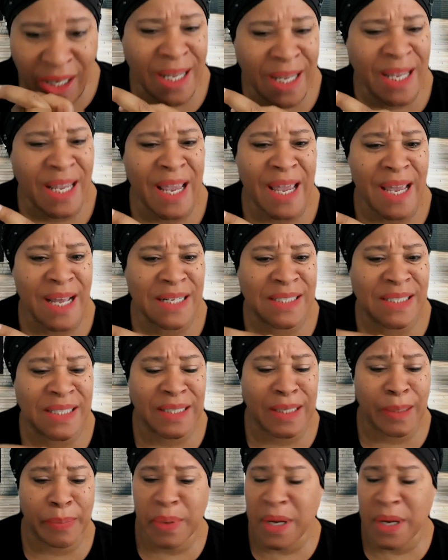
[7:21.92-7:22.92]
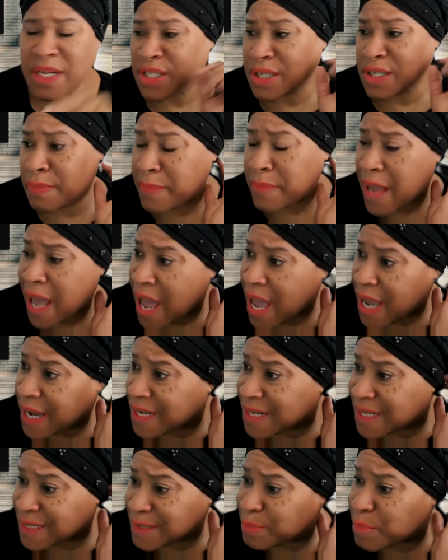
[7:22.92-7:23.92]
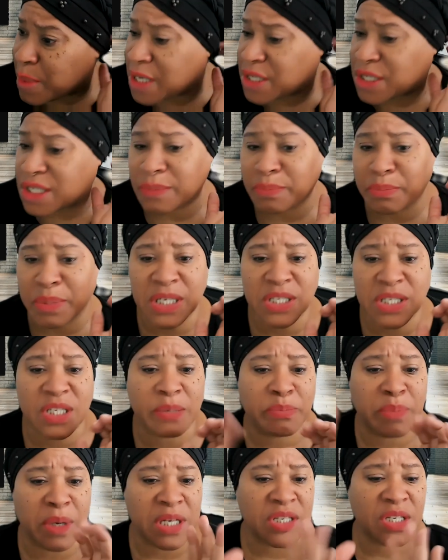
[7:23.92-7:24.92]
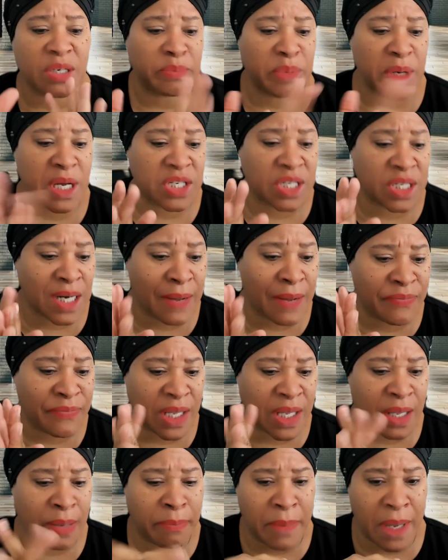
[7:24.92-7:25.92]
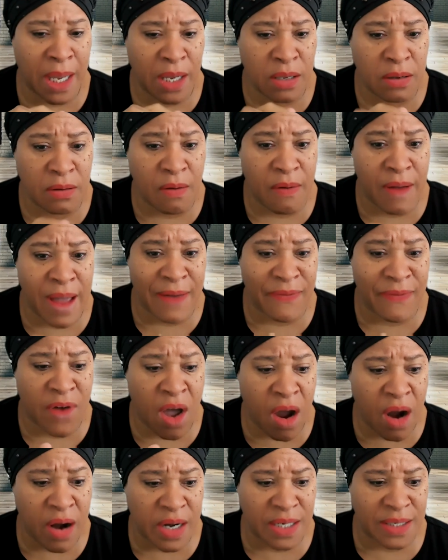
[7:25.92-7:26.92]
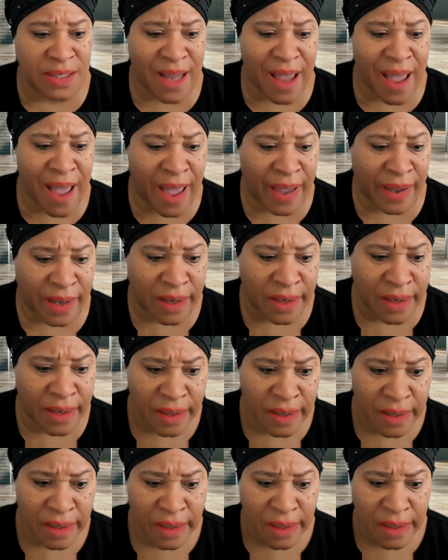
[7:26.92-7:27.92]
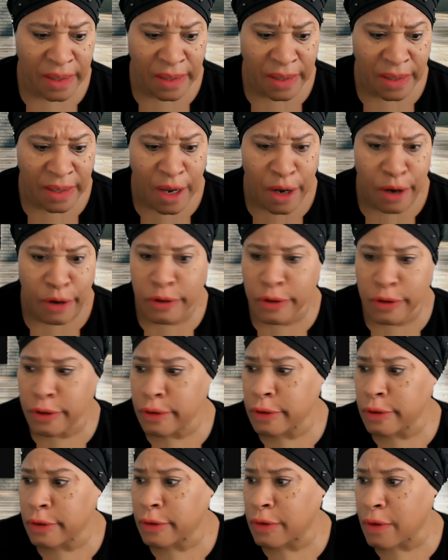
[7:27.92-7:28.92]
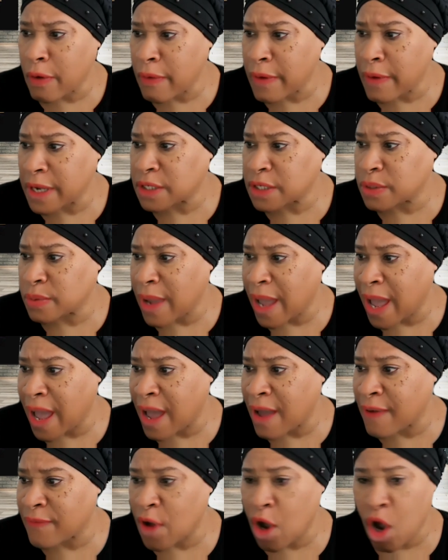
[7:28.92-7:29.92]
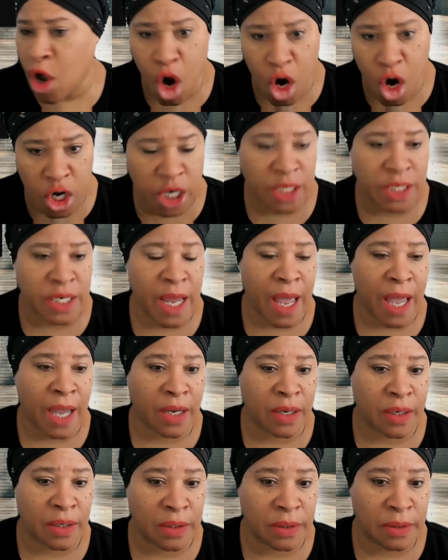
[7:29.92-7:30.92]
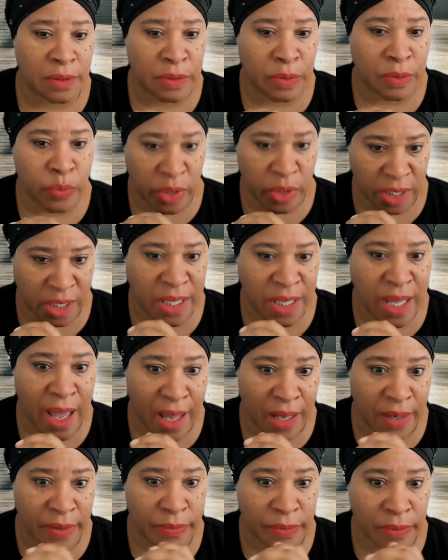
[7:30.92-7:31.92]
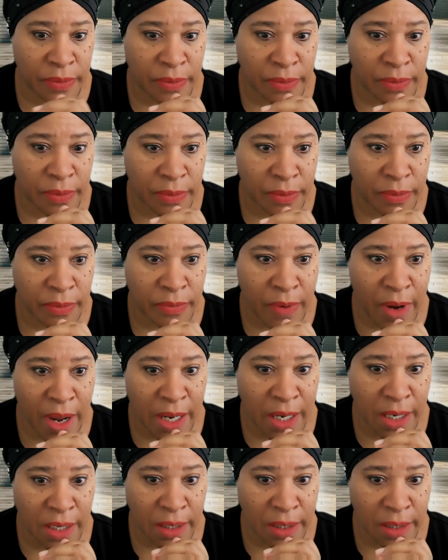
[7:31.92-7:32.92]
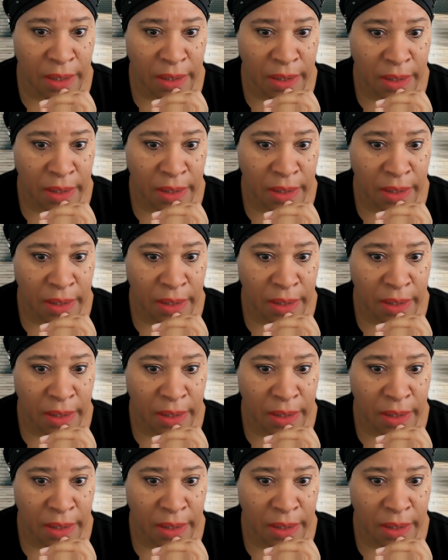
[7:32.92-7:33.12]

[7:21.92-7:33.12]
He heads to the punching bag and is punching, punching, punching, punching. I'm thinking, man, you're going to have a heart attack. You're going to have a heart attack with that, right?